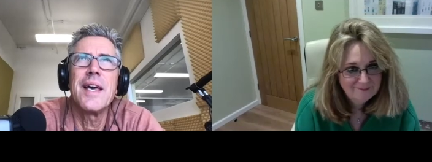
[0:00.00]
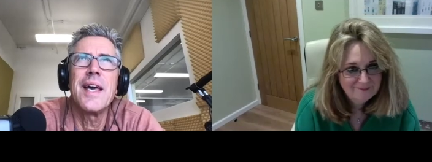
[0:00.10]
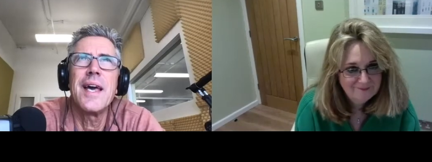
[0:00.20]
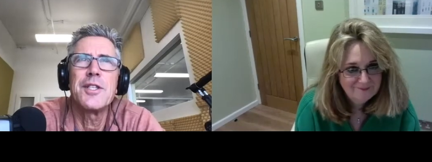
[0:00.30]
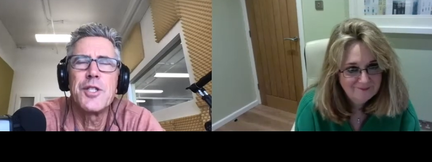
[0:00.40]

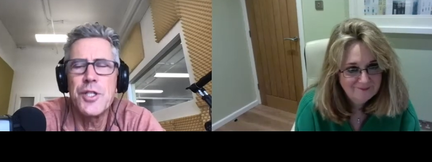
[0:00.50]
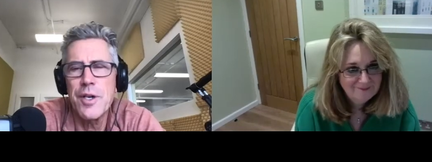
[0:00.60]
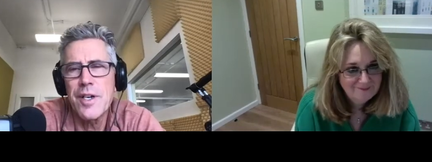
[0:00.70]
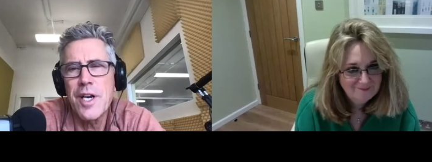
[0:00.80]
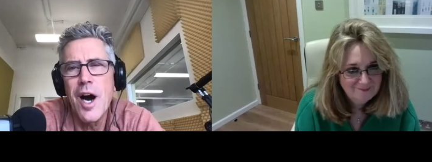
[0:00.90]
Speaker 1: It's
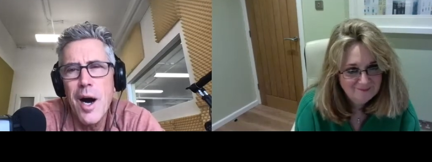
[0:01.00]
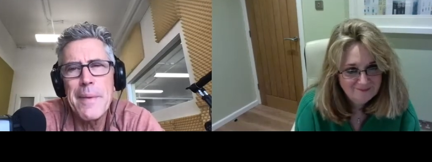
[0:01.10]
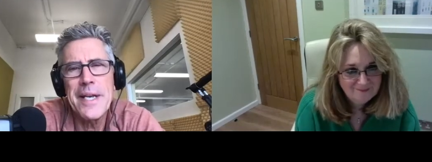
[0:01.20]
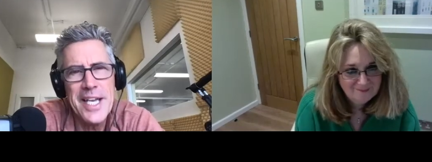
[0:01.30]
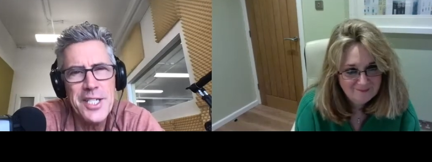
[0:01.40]
certain
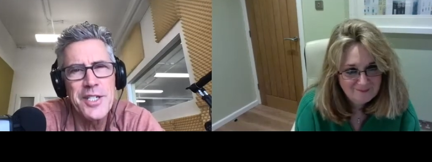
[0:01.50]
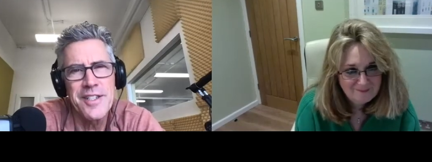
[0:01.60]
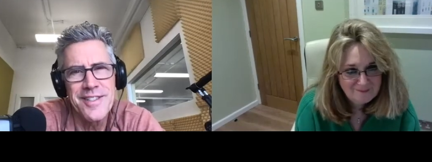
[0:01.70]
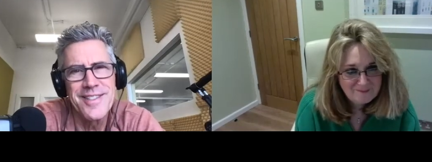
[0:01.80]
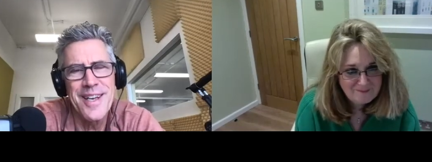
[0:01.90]

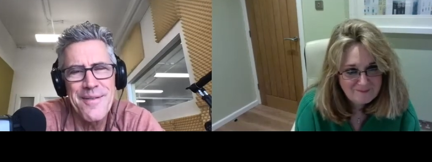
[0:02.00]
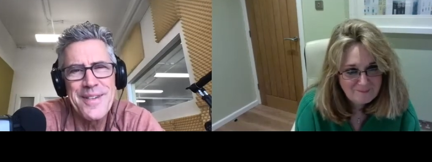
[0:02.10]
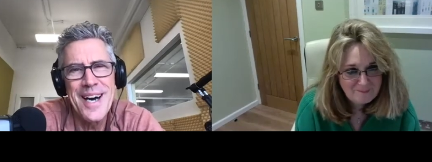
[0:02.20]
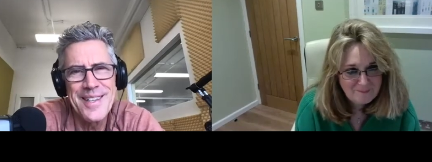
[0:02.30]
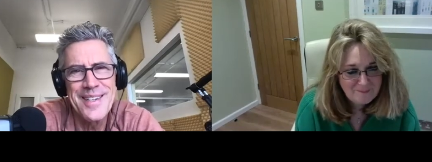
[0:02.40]
combinations of
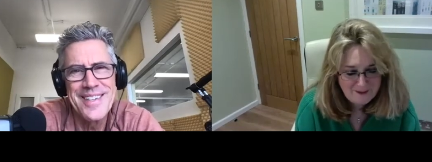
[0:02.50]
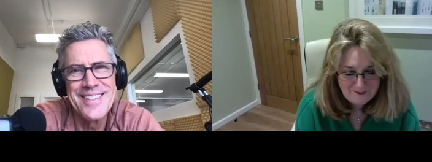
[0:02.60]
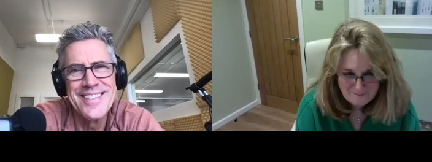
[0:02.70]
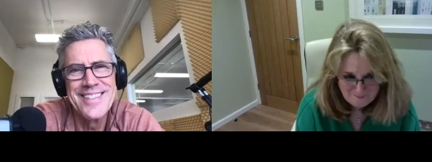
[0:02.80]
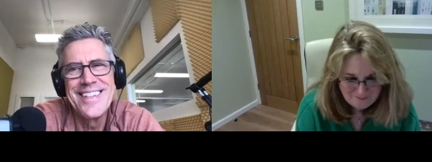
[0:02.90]
color.
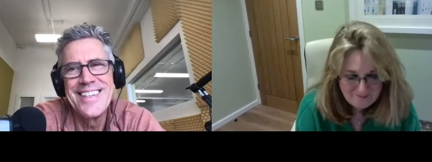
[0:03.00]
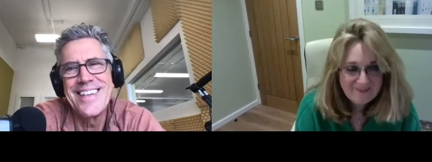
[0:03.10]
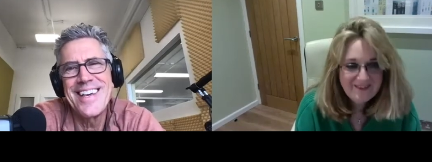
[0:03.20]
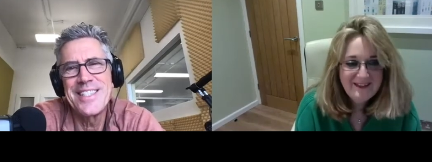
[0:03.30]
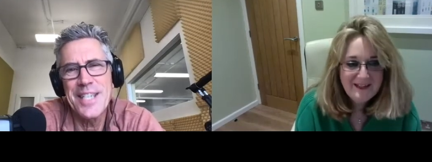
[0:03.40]

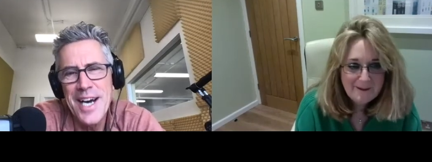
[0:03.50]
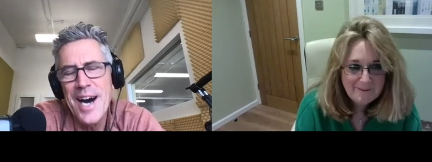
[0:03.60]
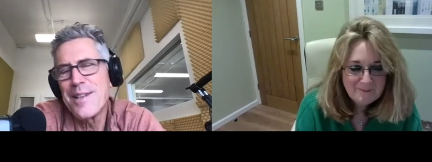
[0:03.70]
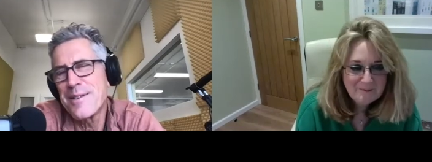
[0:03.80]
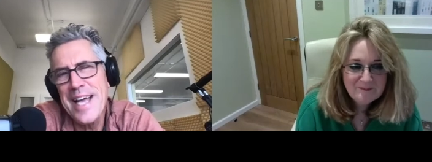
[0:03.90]
It's a
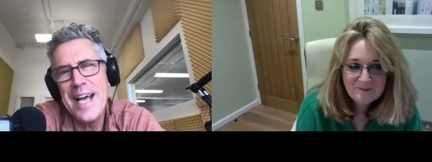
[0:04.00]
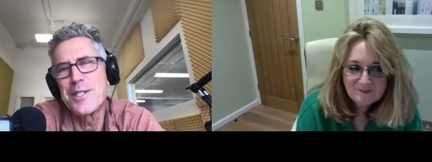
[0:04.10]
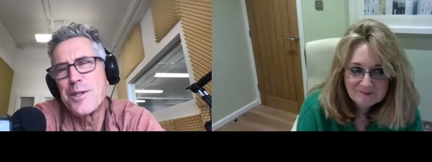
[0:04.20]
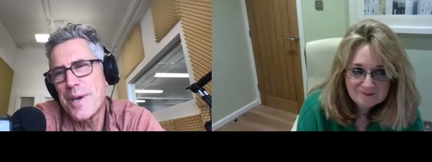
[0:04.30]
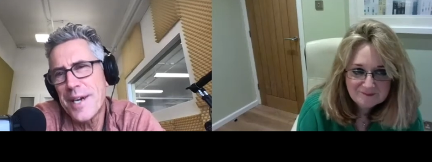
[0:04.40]
color next
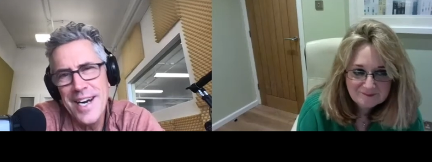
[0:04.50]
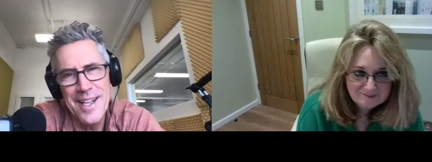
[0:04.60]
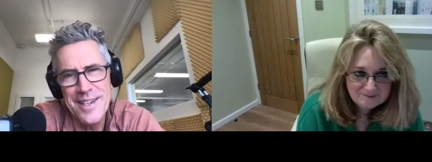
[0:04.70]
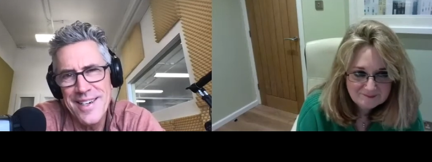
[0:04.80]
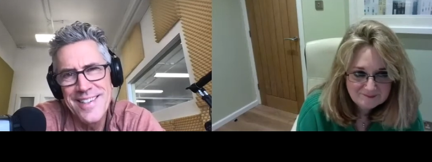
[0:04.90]
to a
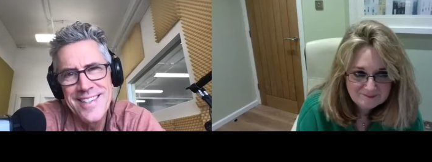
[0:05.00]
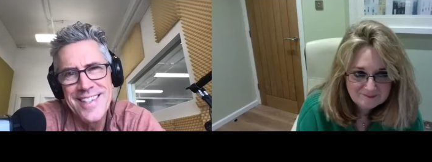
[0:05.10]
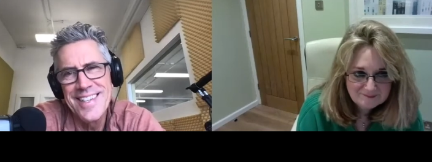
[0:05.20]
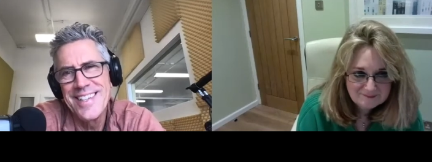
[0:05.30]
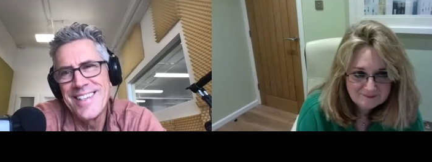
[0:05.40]
color.
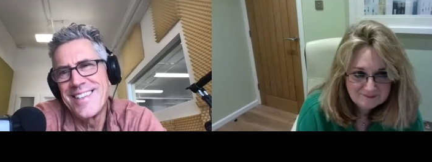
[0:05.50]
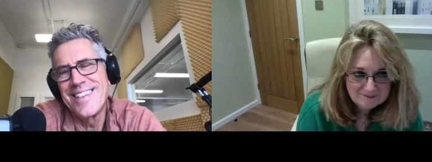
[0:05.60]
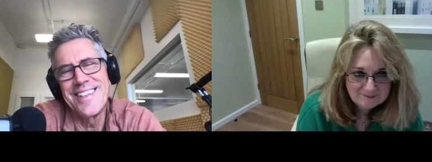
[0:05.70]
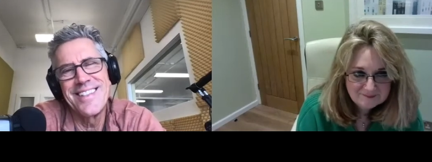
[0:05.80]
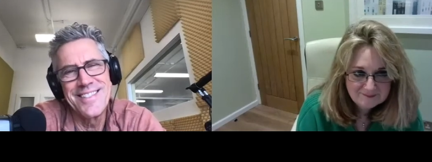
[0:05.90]

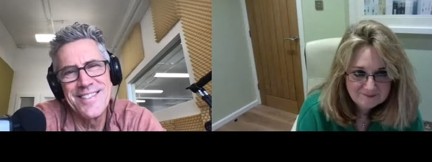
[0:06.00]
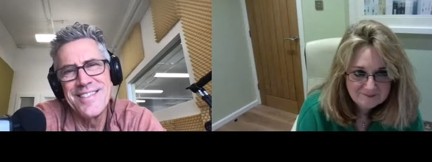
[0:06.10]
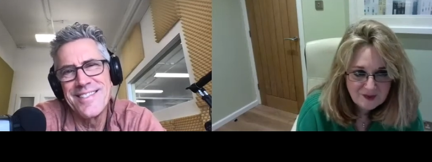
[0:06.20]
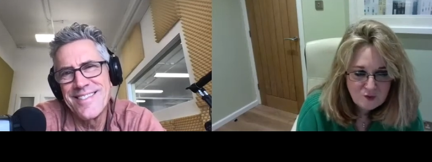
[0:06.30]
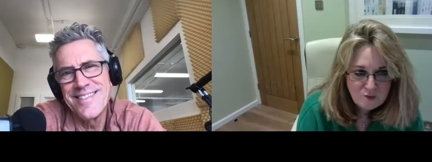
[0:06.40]

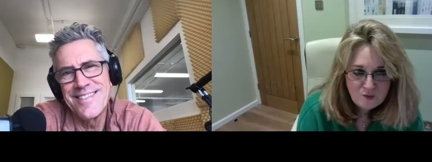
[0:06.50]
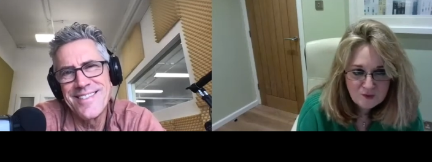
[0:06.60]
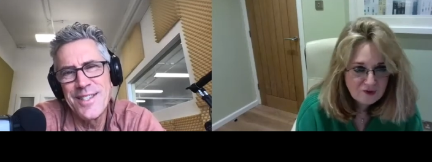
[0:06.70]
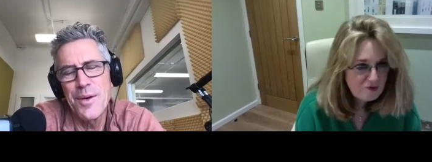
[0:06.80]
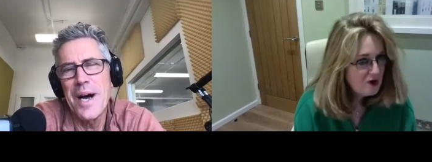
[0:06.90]
Ooh,
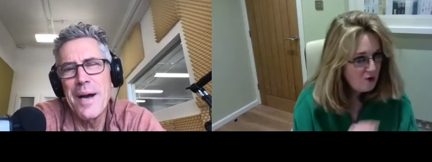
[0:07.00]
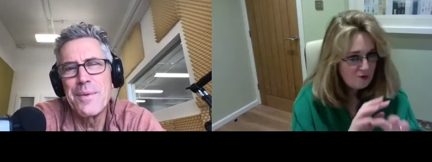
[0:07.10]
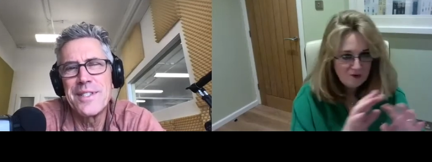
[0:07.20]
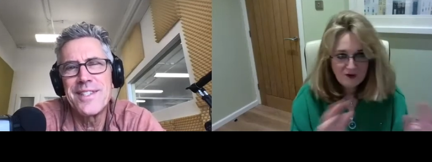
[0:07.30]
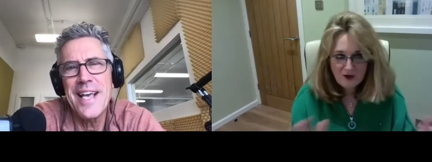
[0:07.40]
so, so I
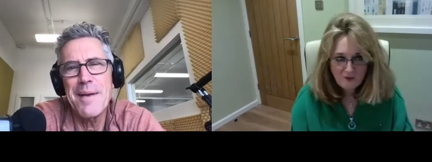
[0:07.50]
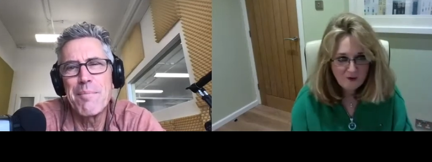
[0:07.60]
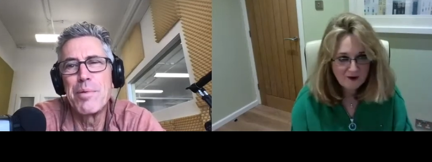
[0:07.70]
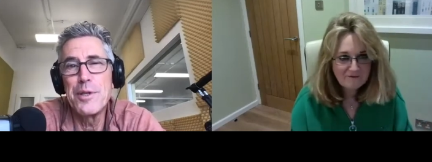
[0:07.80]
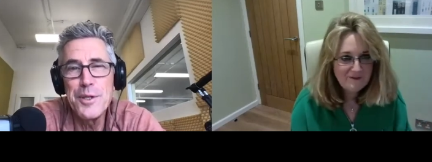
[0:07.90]
would say
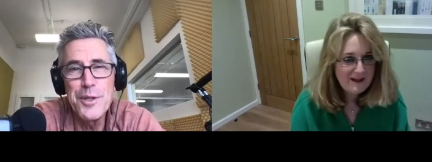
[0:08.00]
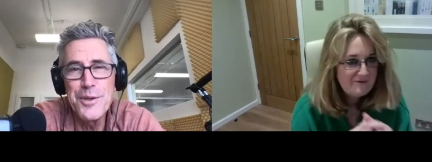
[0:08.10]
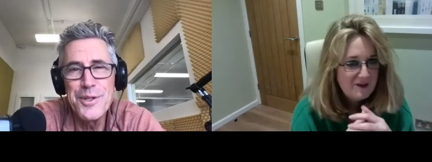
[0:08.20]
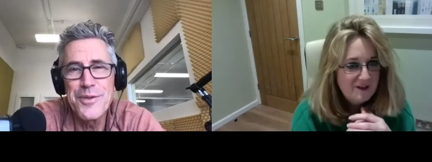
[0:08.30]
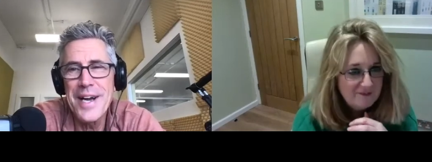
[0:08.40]

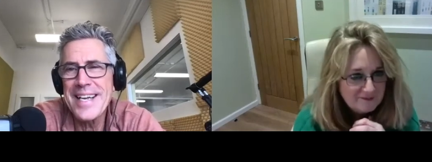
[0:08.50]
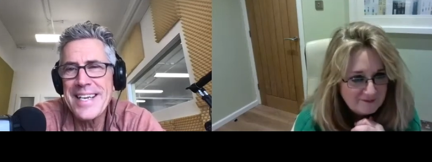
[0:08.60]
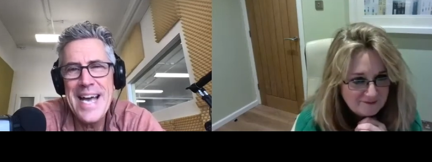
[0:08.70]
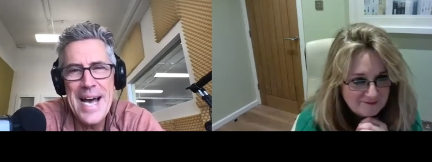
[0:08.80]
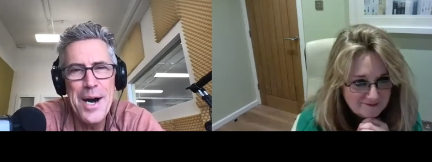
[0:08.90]
blues right
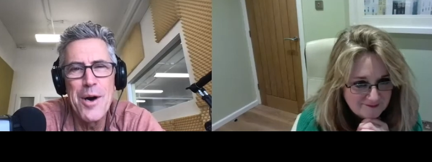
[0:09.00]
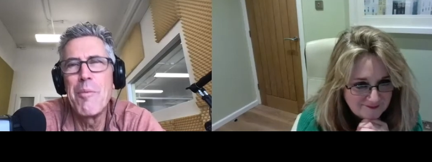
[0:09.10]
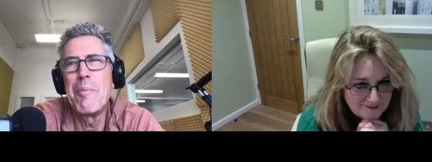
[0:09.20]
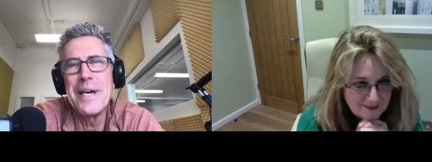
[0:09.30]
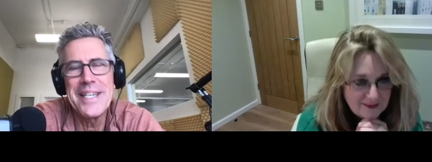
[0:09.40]
now,
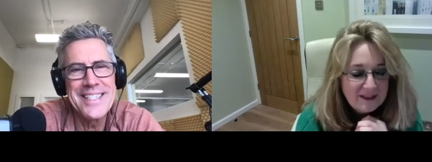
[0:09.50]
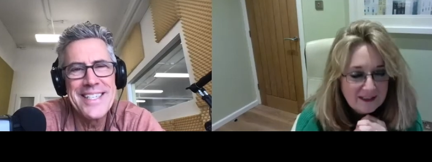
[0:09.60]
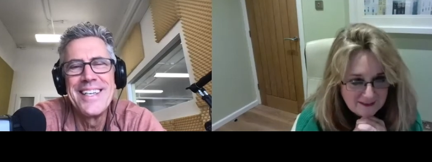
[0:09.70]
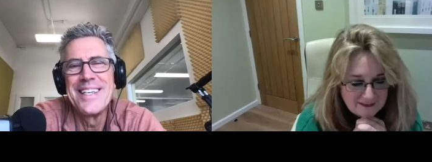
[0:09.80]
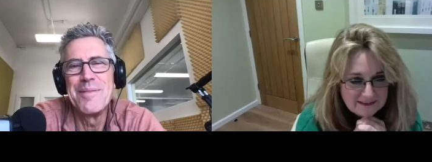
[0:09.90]
but
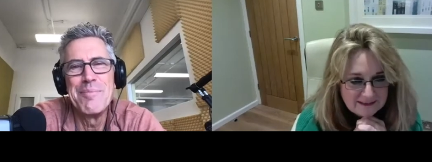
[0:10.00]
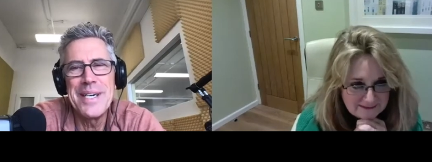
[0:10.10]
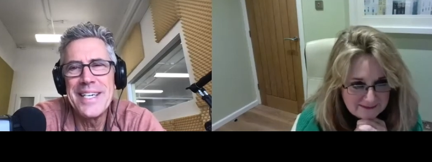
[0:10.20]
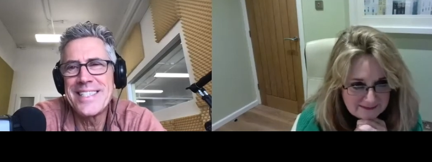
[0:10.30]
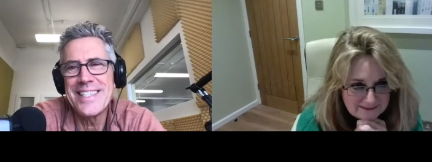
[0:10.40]
okay
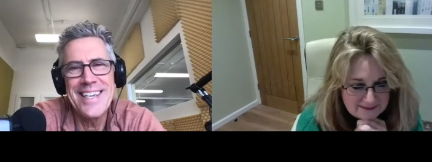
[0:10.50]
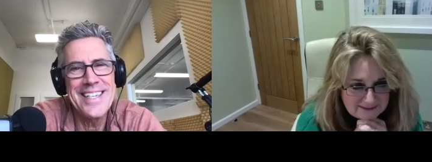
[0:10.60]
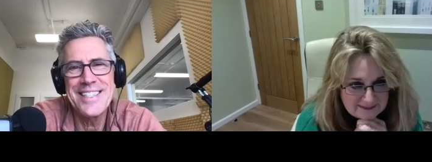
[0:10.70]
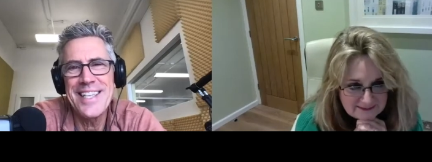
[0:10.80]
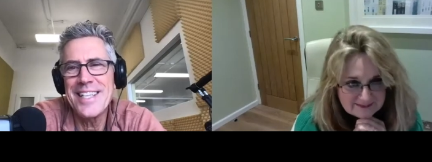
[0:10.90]
but it,
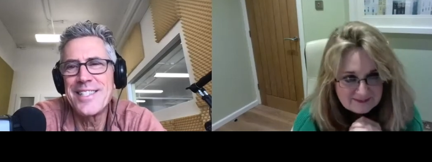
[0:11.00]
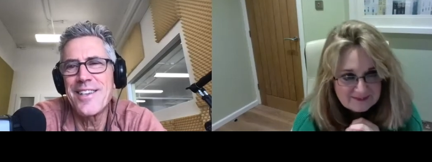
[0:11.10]
it's